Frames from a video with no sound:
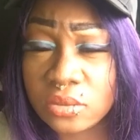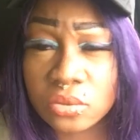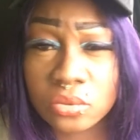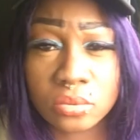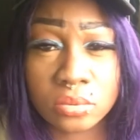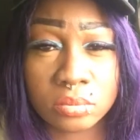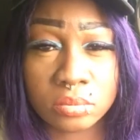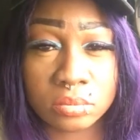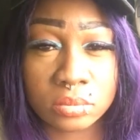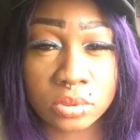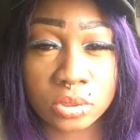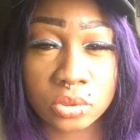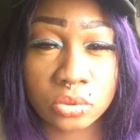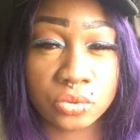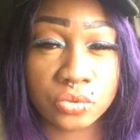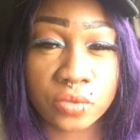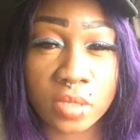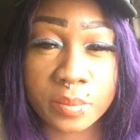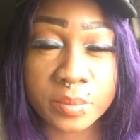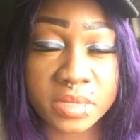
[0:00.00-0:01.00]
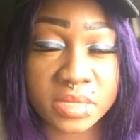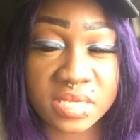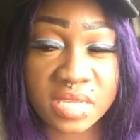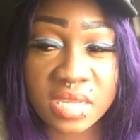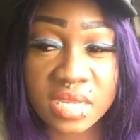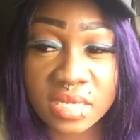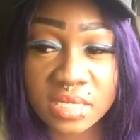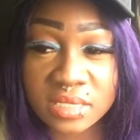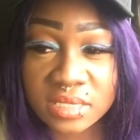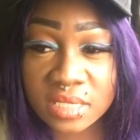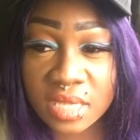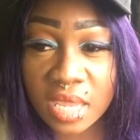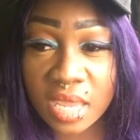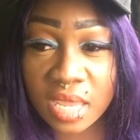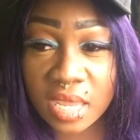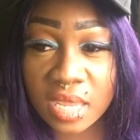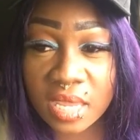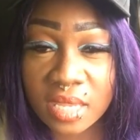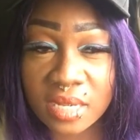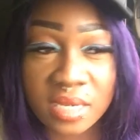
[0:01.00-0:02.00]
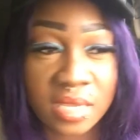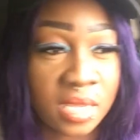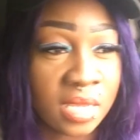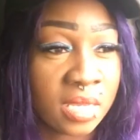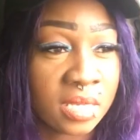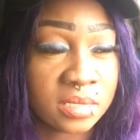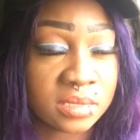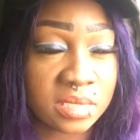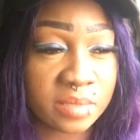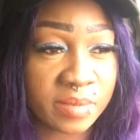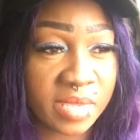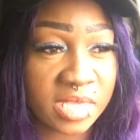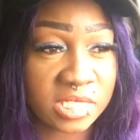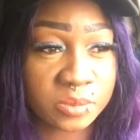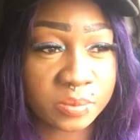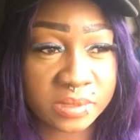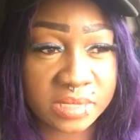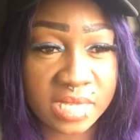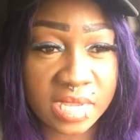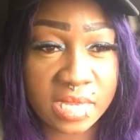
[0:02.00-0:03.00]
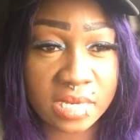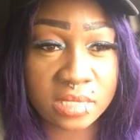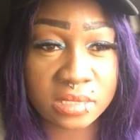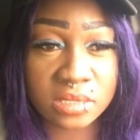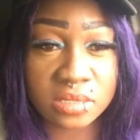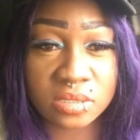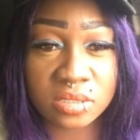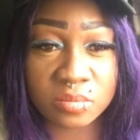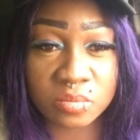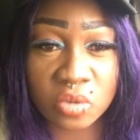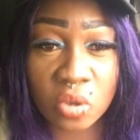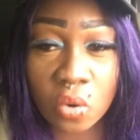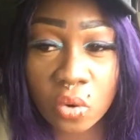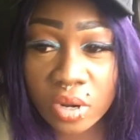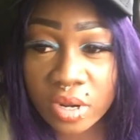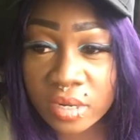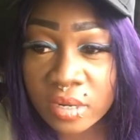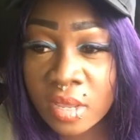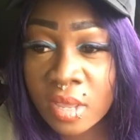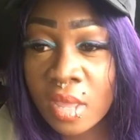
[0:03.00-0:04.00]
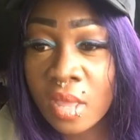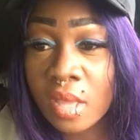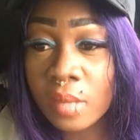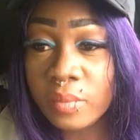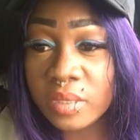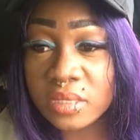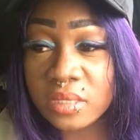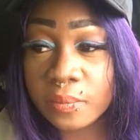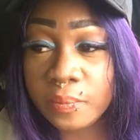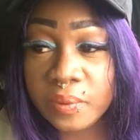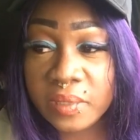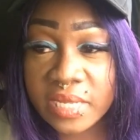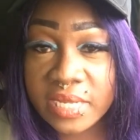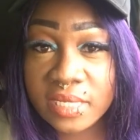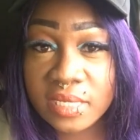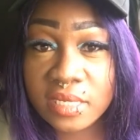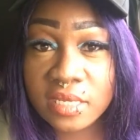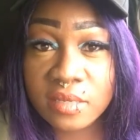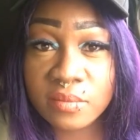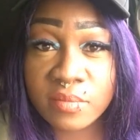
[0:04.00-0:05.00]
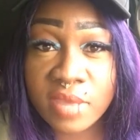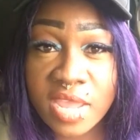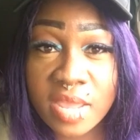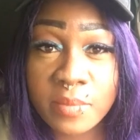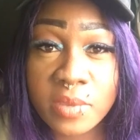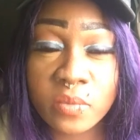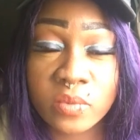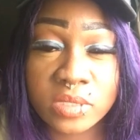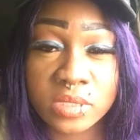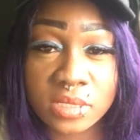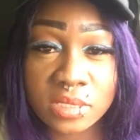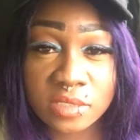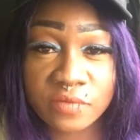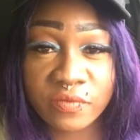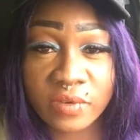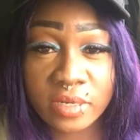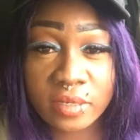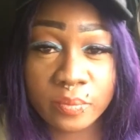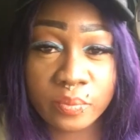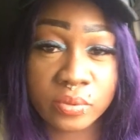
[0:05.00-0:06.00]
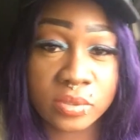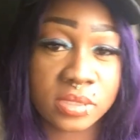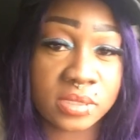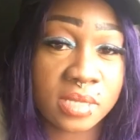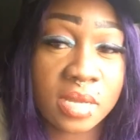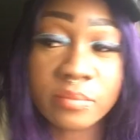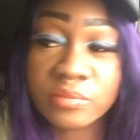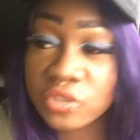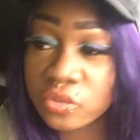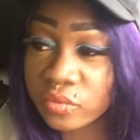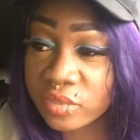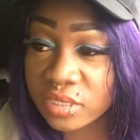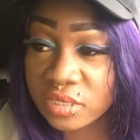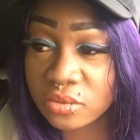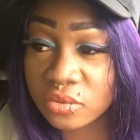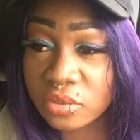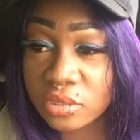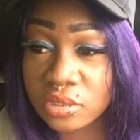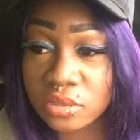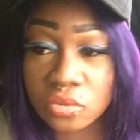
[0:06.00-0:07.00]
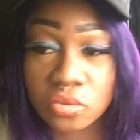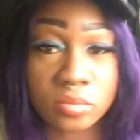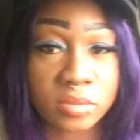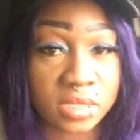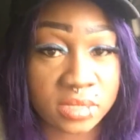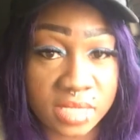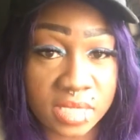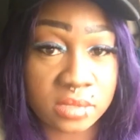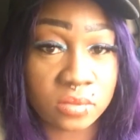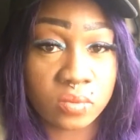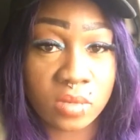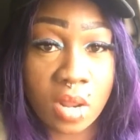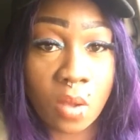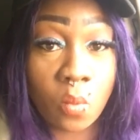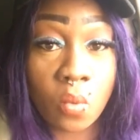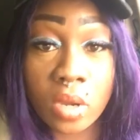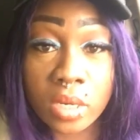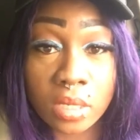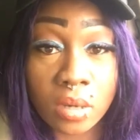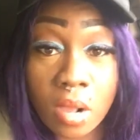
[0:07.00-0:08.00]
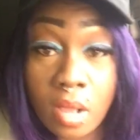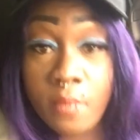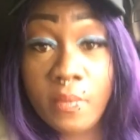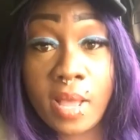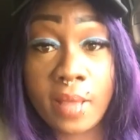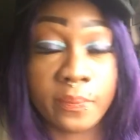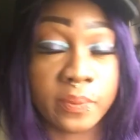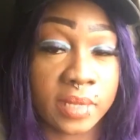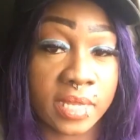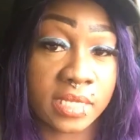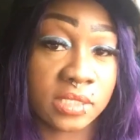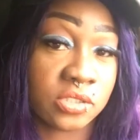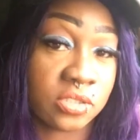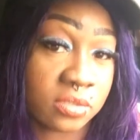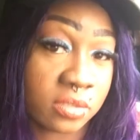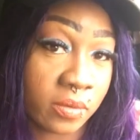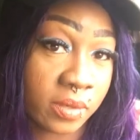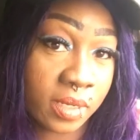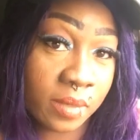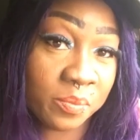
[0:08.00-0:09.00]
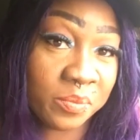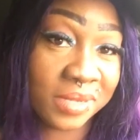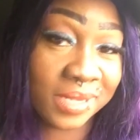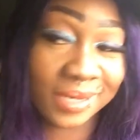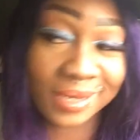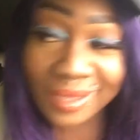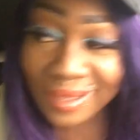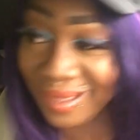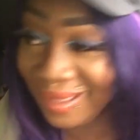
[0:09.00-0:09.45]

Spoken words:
two drumsticks and some mashed potatoes and some corn. But the plate he made me was just very presumptuous to assume that that's what I wanted on my plate. You know what I mean?